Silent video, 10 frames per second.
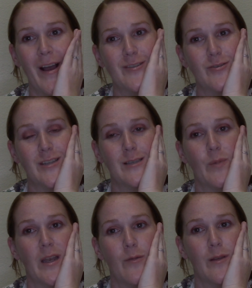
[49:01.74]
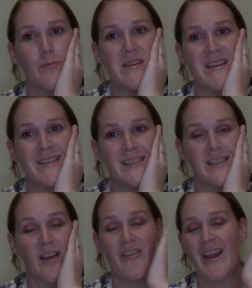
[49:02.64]
exercise buddy with me and
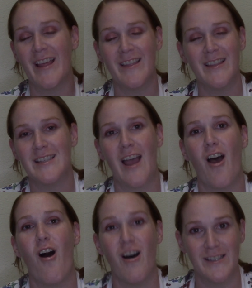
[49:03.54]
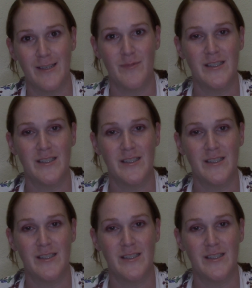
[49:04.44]
stuff, and I think that's awesome.